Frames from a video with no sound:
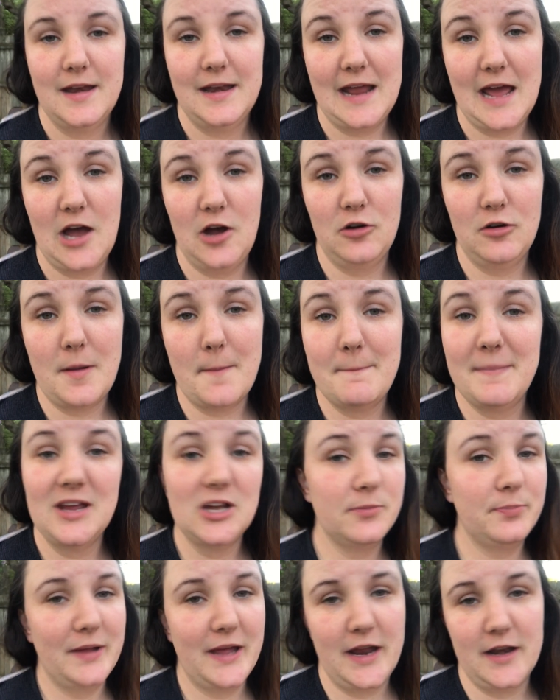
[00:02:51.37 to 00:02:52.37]
Now,
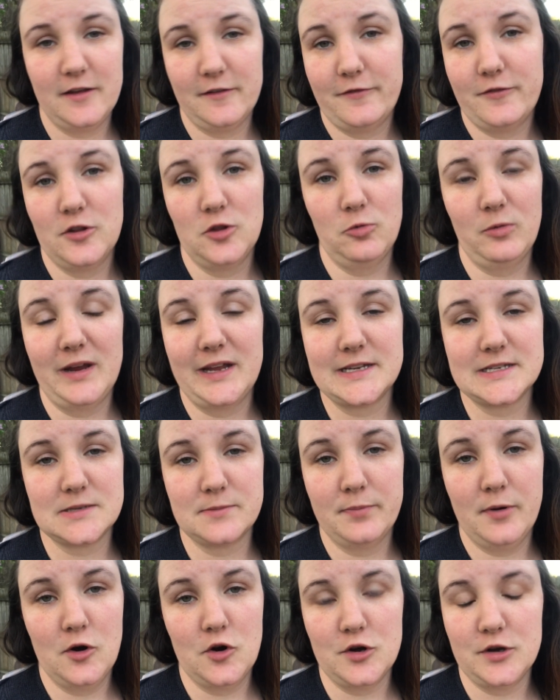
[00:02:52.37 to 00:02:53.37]
meal planning for the week is
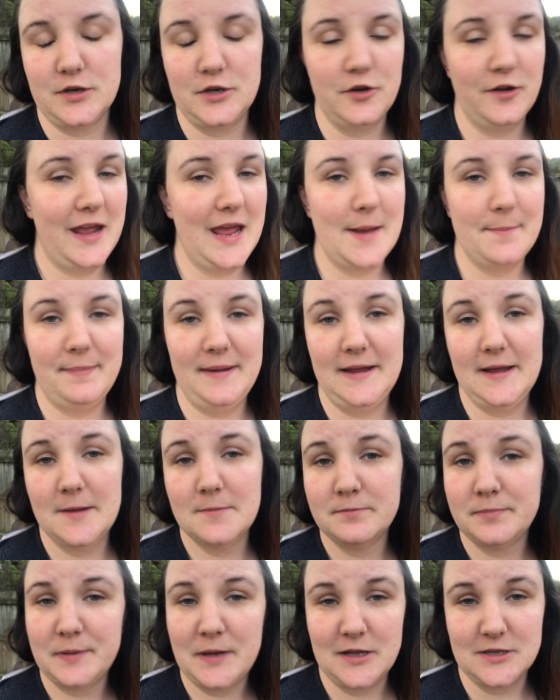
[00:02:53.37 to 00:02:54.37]
important. You can't be
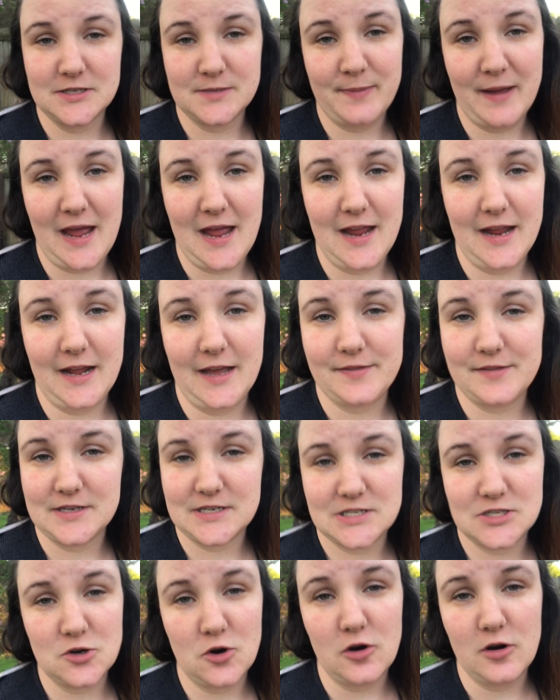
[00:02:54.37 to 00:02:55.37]
impulse buying at the
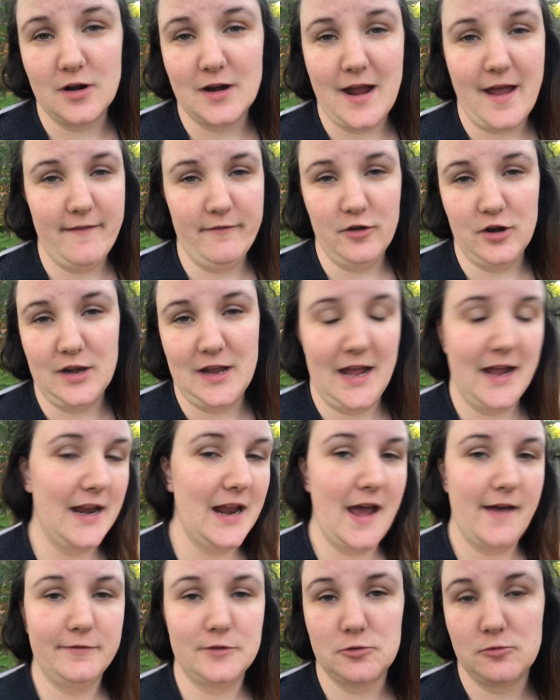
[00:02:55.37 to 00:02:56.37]
store every night
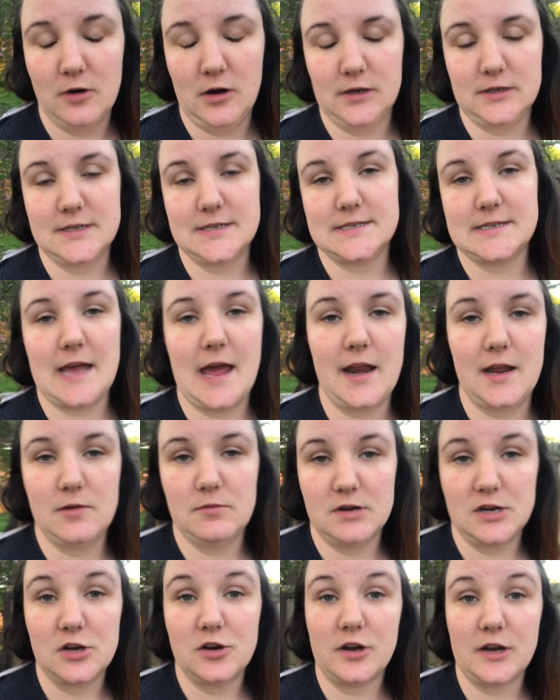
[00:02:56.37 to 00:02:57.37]
after work deciding
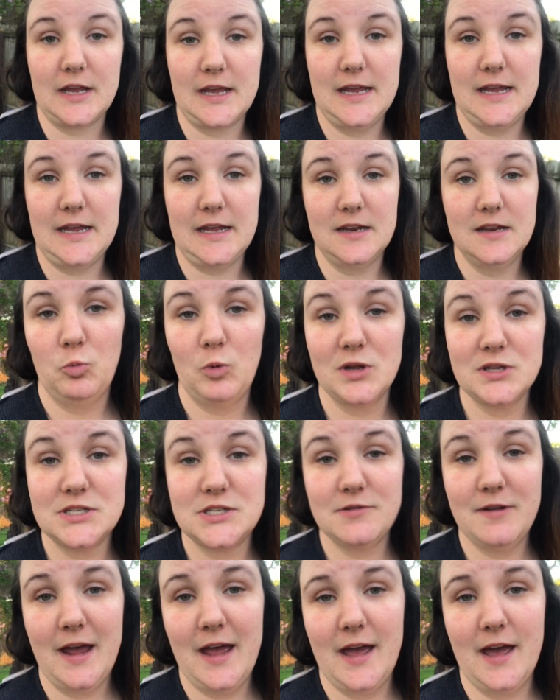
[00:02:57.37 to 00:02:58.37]
what you're going to eat. Once
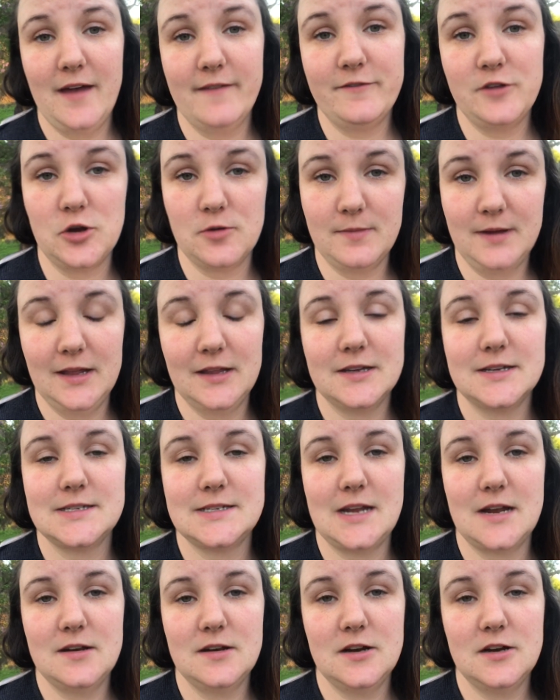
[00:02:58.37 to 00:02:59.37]
you have your meal
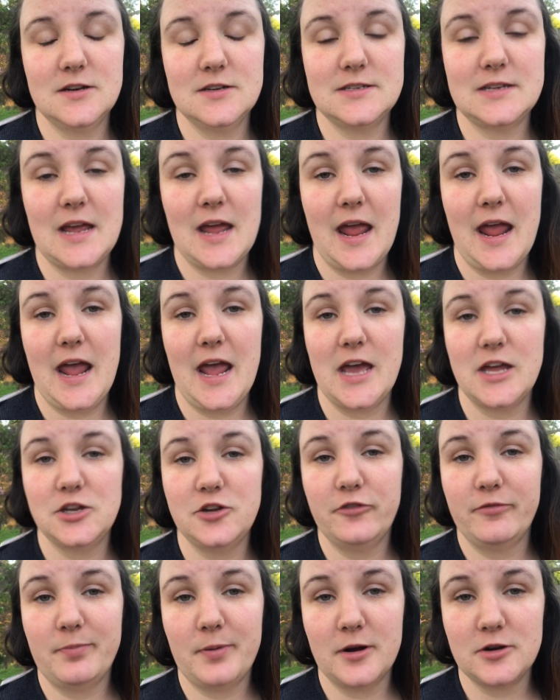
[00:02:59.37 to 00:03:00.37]
extenders and
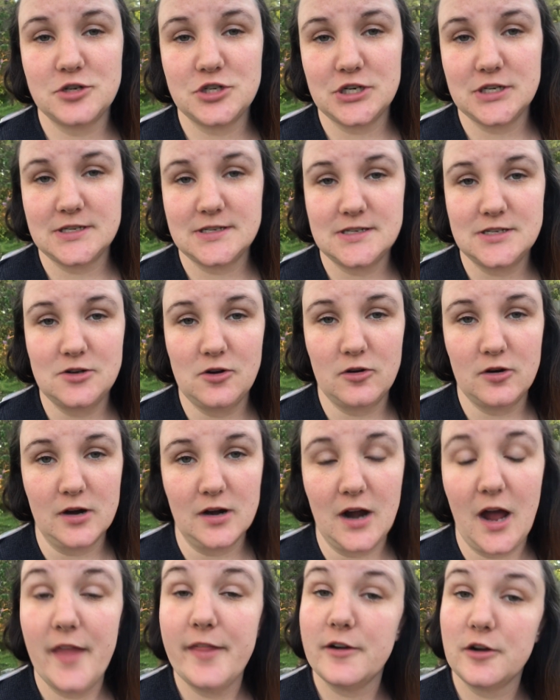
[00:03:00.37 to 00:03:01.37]
you've purchased your
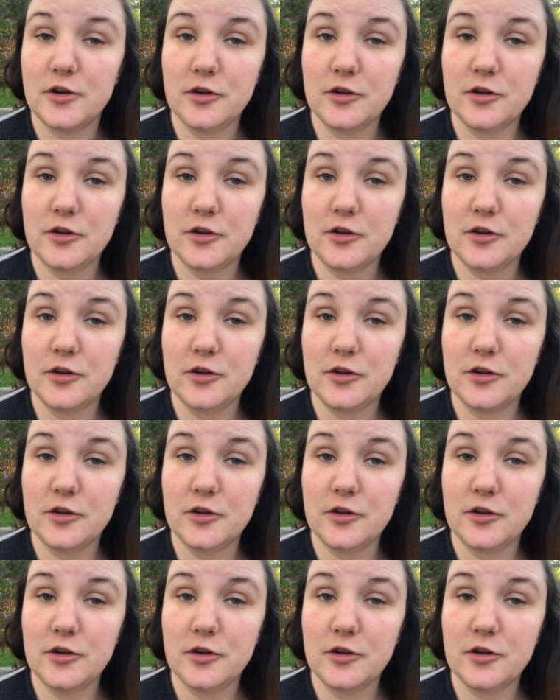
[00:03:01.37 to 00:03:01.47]
other